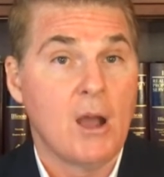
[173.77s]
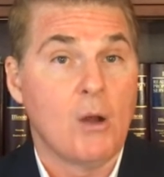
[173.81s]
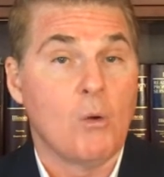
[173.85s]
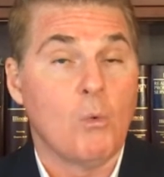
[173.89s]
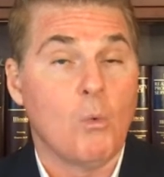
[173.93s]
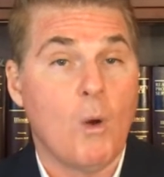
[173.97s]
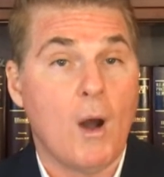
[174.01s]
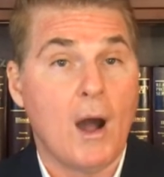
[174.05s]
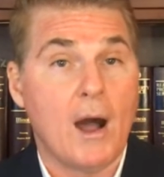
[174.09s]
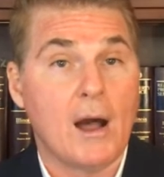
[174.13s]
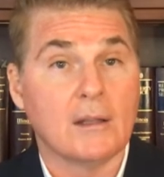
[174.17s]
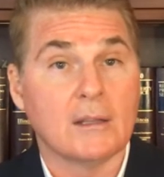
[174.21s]

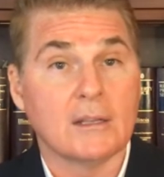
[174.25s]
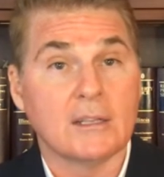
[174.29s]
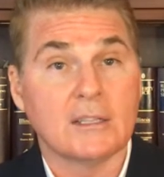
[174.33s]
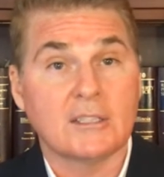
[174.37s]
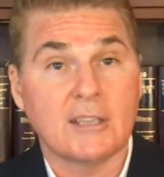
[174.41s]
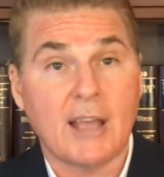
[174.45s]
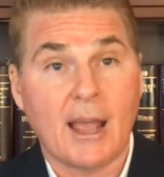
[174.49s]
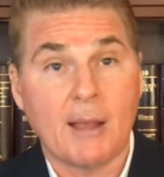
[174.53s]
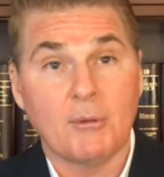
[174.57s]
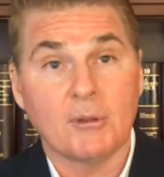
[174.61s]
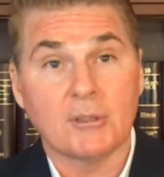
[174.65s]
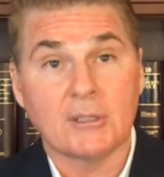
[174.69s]
while
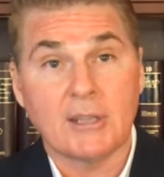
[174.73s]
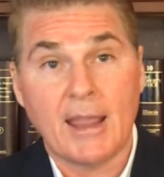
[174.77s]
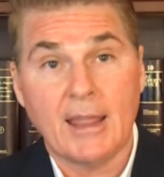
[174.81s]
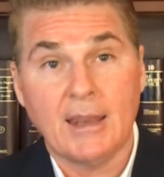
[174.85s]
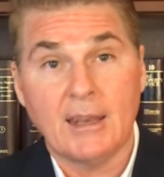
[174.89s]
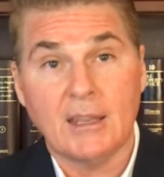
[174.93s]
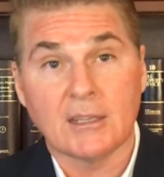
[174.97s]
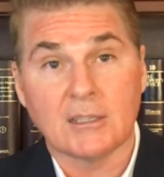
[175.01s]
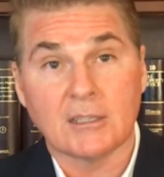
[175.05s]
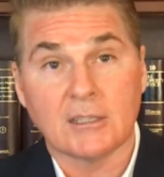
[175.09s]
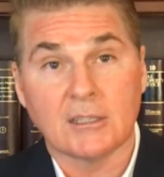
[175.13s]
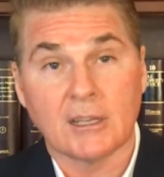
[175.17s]

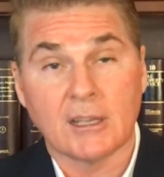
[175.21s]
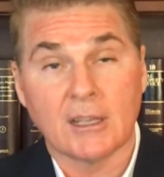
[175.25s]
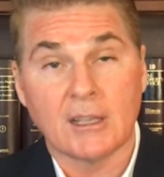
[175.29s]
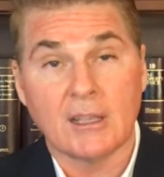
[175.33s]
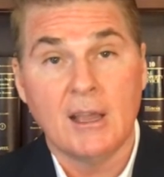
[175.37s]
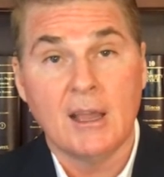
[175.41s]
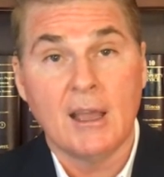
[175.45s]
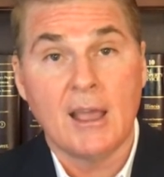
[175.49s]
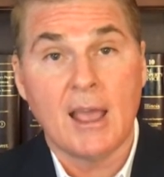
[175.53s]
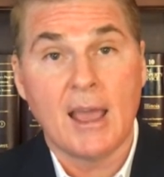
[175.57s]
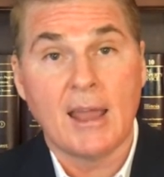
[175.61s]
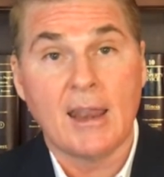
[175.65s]
simultaneously
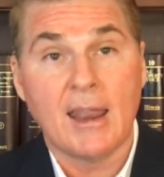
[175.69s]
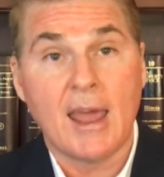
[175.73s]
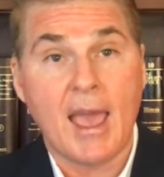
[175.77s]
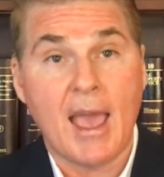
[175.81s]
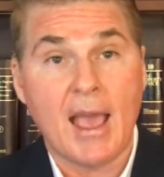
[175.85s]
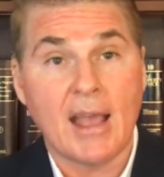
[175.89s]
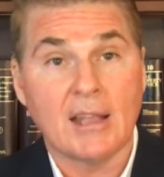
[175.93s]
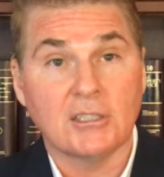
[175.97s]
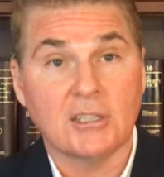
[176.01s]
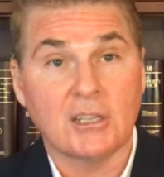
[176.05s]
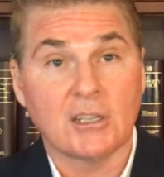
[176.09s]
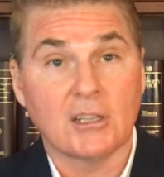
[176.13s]

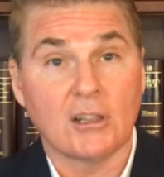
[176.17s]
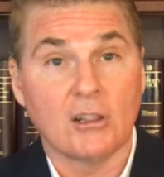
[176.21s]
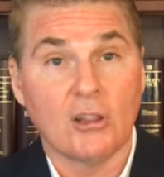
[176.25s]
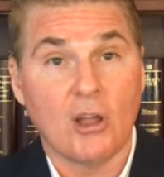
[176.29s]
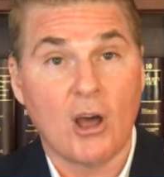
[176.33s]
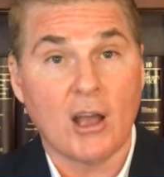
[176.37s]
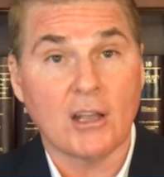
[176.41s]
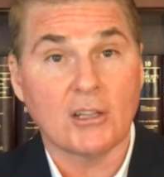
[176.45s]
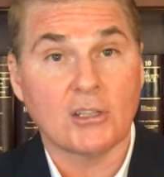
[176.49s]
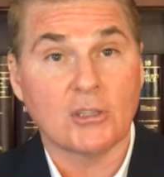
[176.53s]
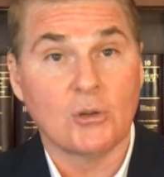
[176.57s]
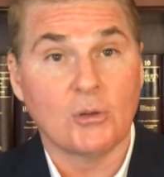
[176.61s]
enhancing the
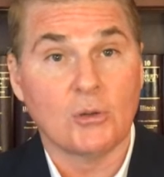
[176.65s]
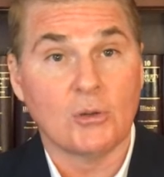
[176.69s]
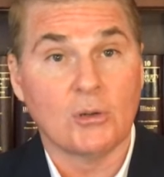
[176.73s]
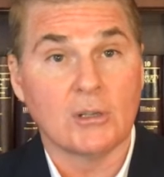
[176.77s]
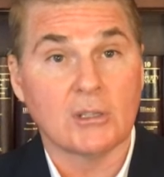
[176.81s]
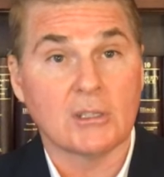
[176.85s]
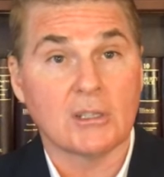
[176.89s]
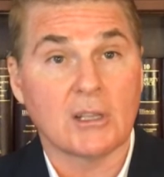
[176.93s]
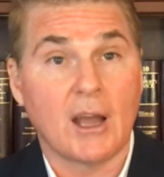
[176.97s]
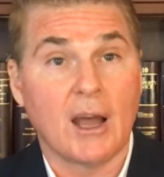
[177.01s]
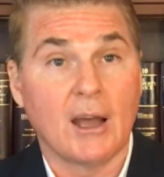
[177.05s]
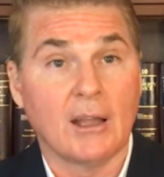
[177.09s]
law
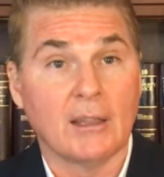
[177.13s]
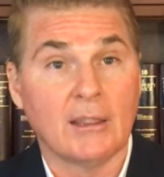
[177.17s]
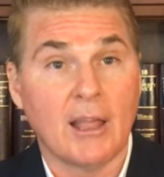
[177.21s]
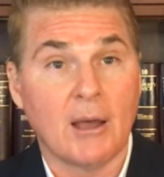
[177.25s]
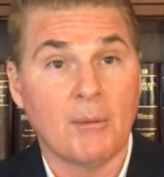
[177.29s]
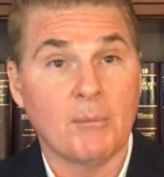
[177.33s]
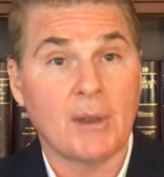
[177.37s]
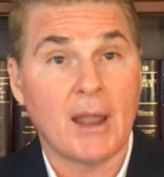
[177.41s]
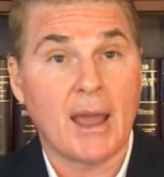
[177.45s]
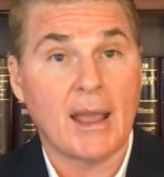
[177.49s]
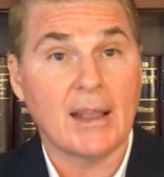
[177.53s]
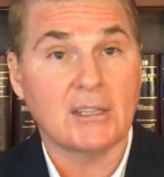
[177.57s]
school's
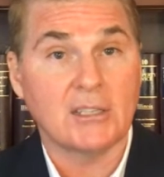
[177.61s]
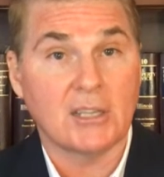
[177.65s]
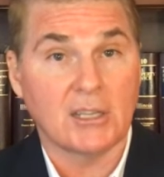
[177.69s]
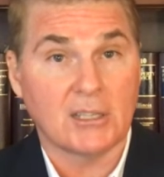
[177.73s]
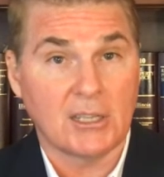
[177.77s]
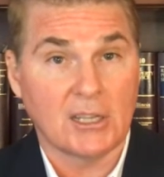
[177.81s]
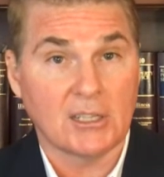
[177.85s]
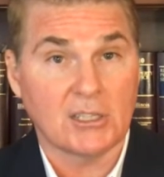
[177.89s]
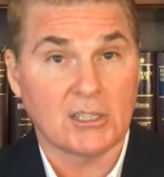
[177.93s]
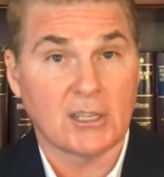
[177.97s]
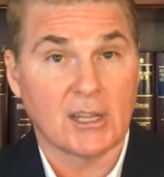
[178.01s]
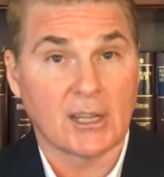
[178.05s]
alumni
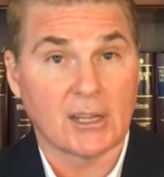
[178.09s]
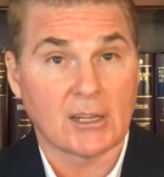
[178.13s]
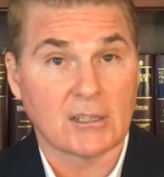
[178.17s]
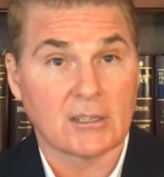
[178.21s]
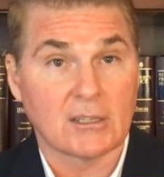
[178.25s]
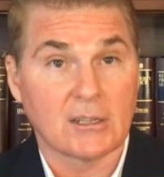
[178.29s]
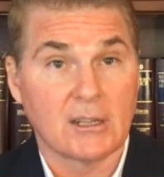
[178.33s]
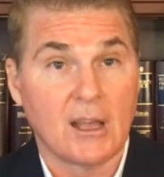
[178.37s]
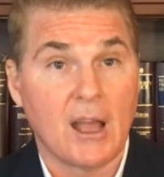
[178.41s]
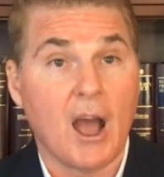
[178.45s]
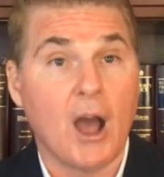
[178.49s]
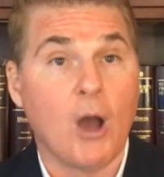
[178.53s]

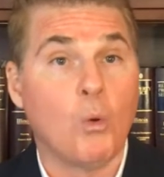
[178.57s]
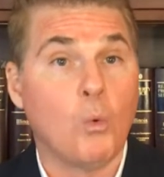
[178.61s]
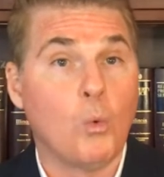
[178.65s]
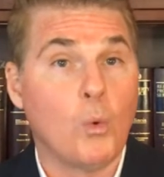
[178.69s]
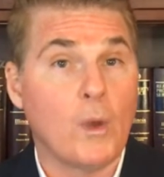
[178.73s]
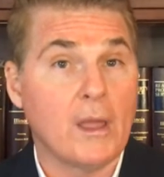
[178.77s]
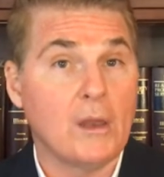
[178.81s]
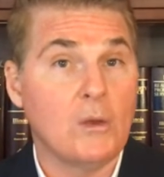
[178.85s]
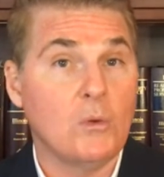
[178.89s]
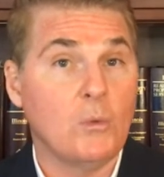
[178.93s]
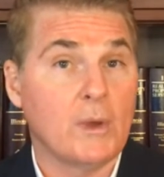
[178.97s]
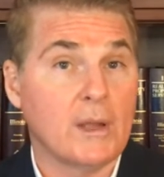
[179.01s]
statistics, a
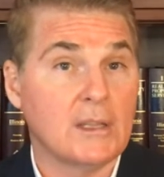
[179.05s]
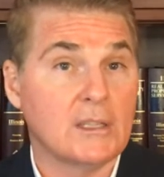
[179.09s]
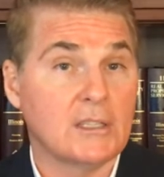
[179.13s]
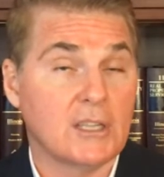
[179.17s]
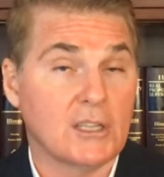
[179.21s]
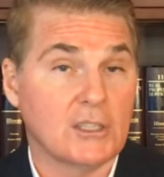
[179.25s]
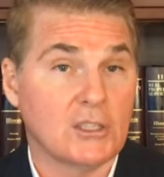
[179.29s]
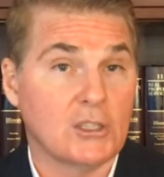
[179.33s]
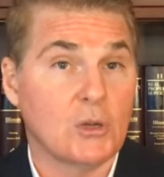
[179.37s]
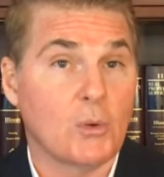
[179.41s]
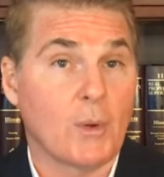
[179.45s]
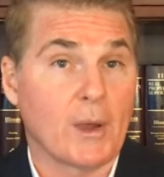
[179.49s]
win-win
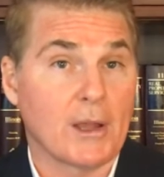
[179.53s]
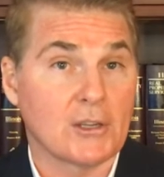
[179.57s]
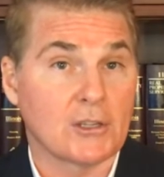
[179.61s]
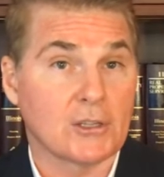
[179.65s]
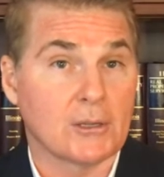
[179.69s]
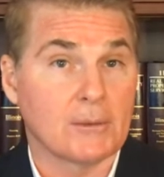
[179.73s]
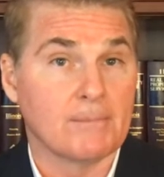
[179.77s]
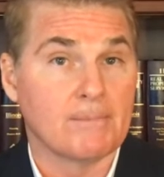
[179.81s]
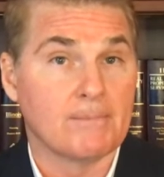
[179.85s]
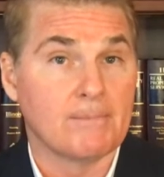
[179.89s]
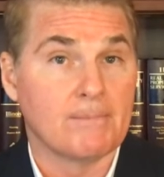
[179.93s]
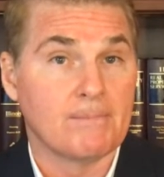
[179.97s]
situation.